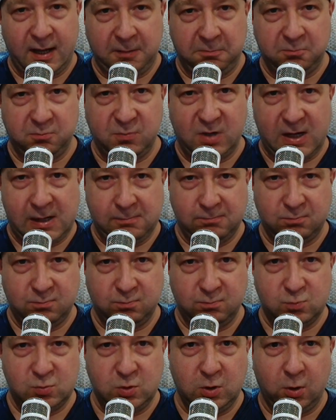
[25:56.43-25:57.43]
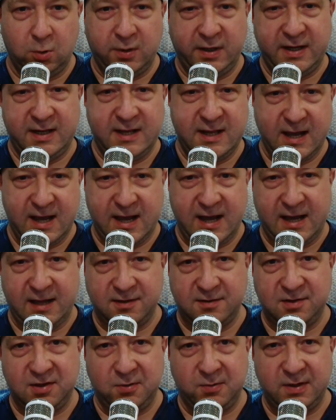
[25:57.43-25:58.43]
I'm looking
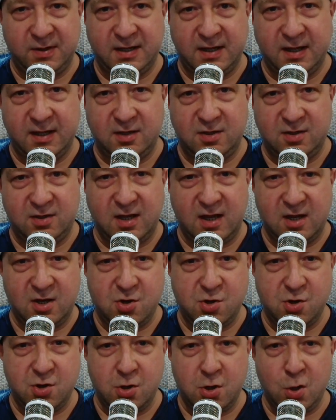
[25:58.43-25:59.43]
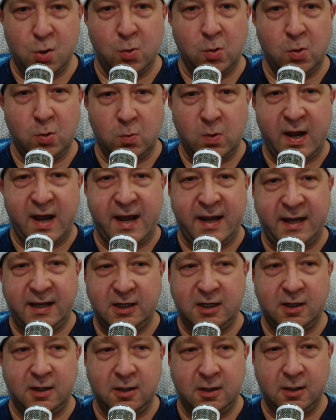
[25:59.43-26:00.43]
at doing a newer
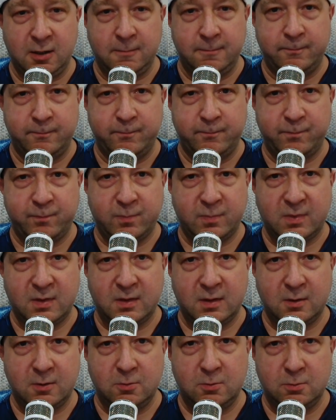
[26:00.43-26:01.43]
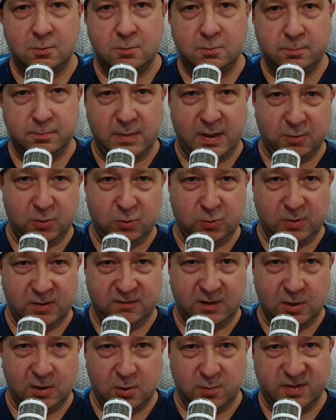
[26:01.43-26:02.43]
way, maybe
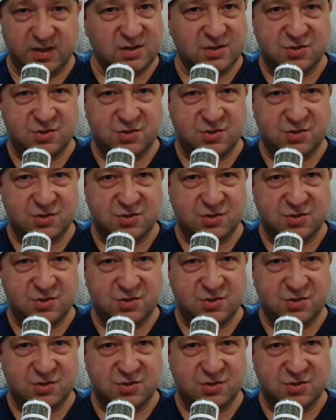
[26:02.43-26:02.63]
with a little bit